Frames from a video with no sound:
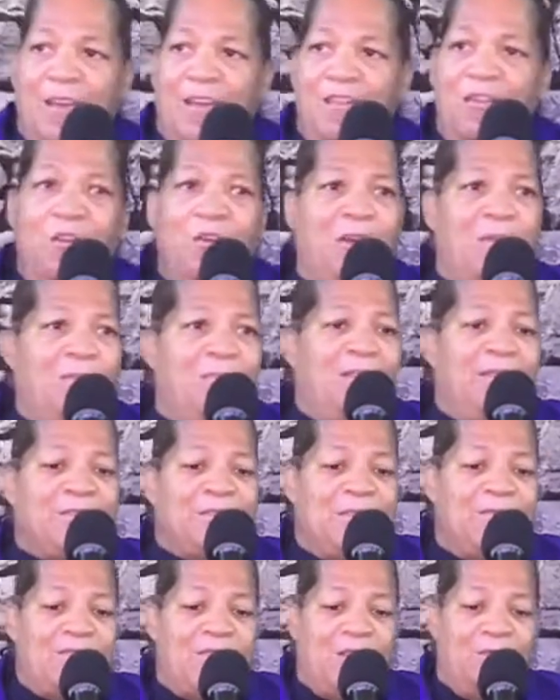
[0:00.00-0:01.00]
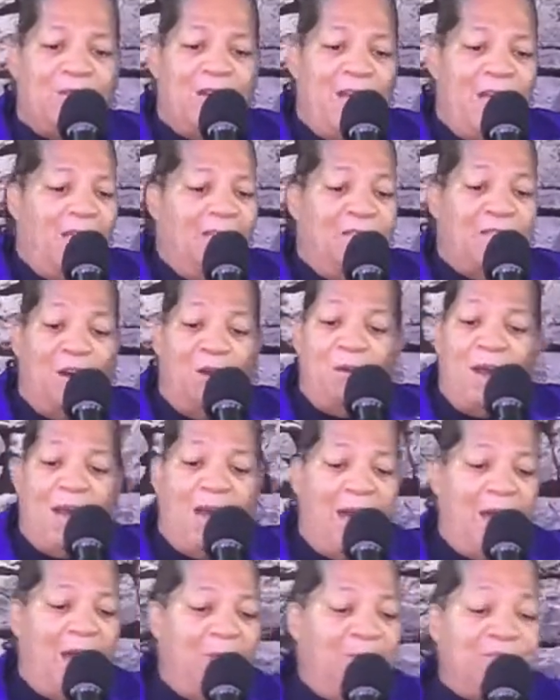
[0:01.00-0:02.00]
You can miss the flow. No,
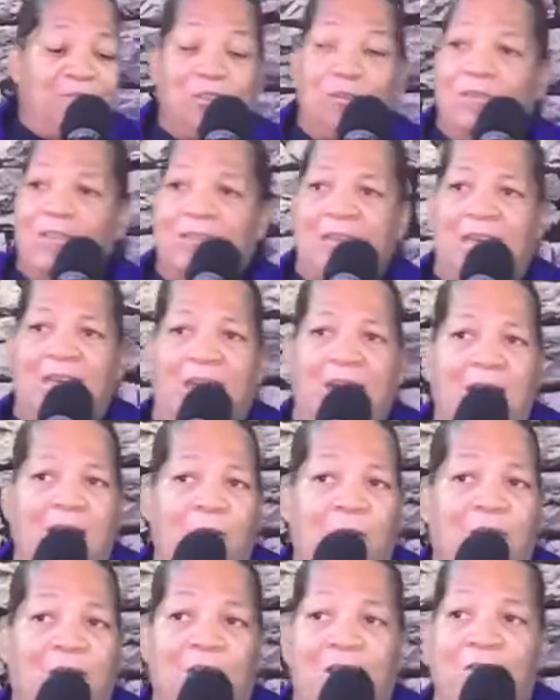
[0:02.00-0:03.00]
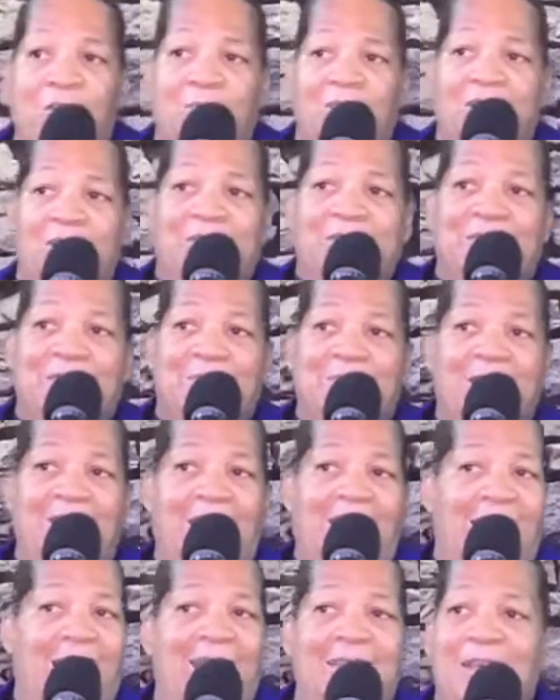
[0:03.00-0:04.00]
I, am sure that with her wisdom,
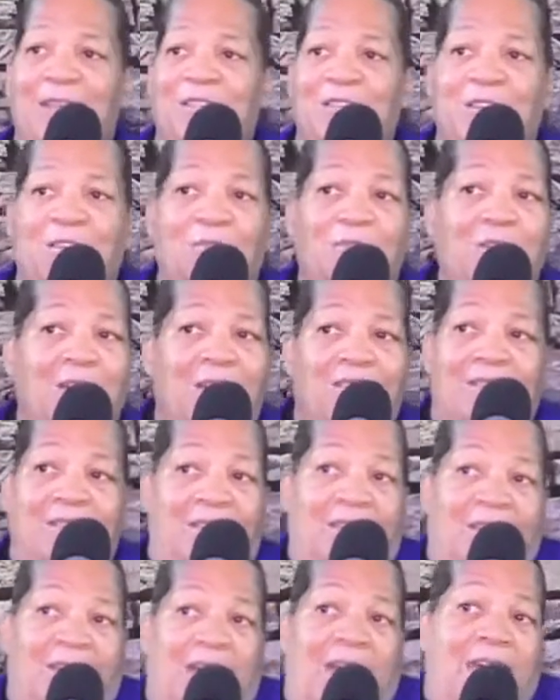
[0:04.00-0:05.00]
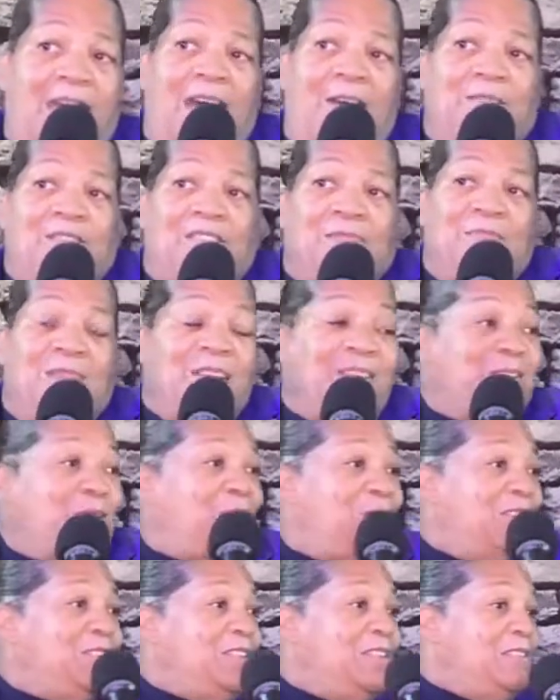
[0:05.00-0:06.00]
I didn't know uh, half as much of
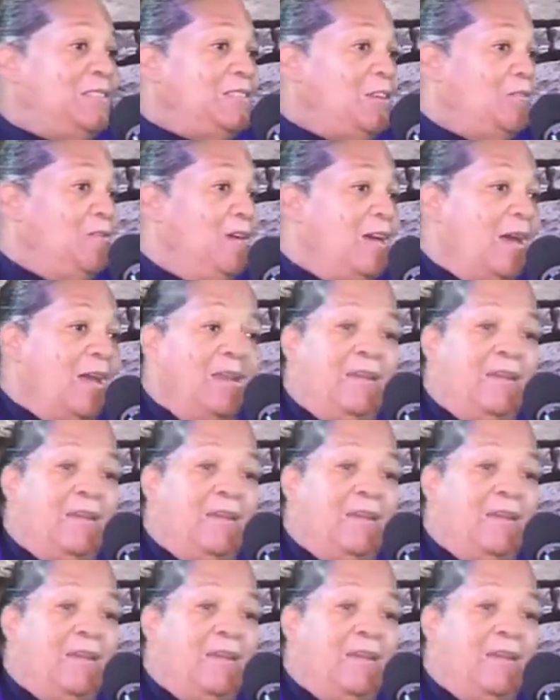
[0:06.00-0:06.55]
what she knew,